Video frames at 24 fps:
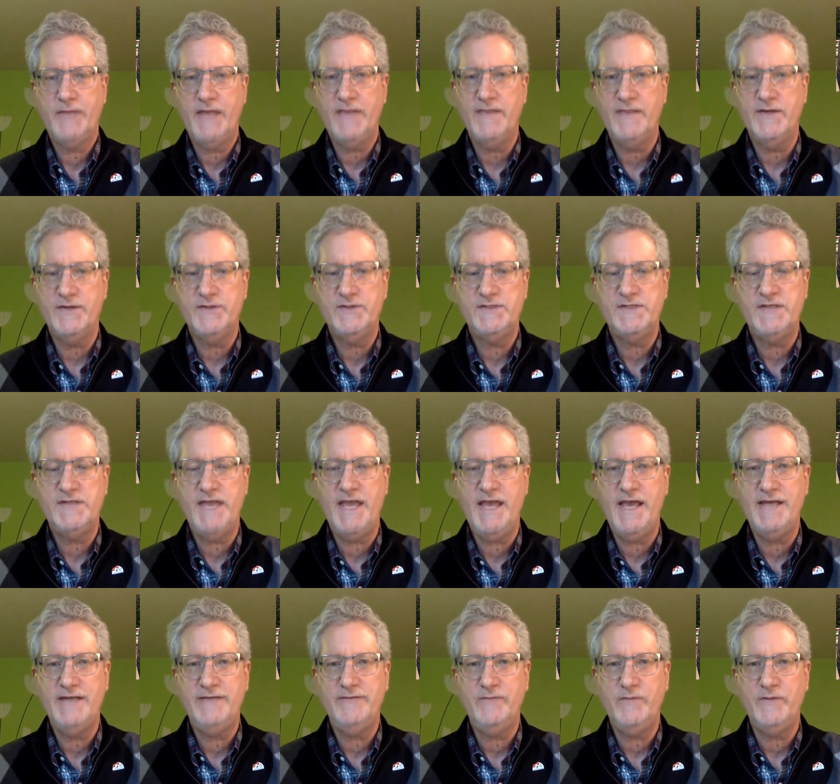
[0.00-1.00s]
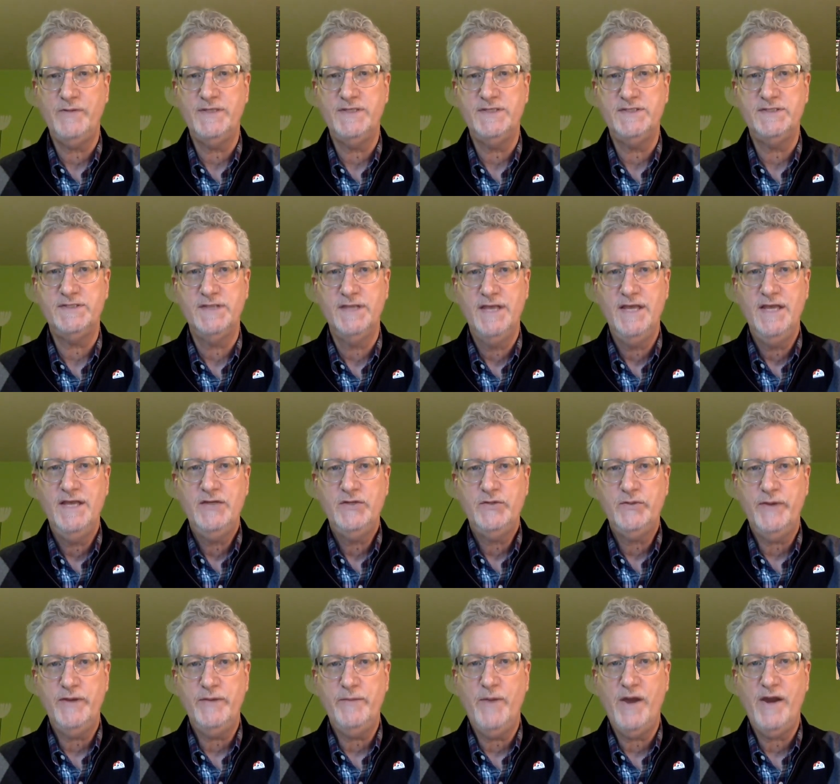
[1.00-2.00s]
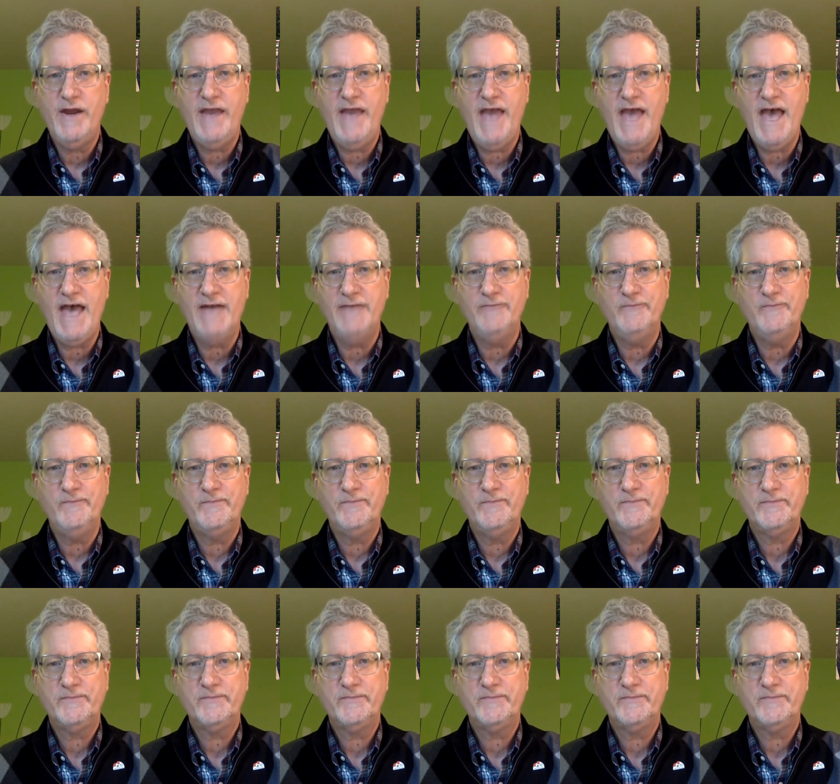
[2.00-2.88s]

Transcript: And there's Stan with his trademark hat.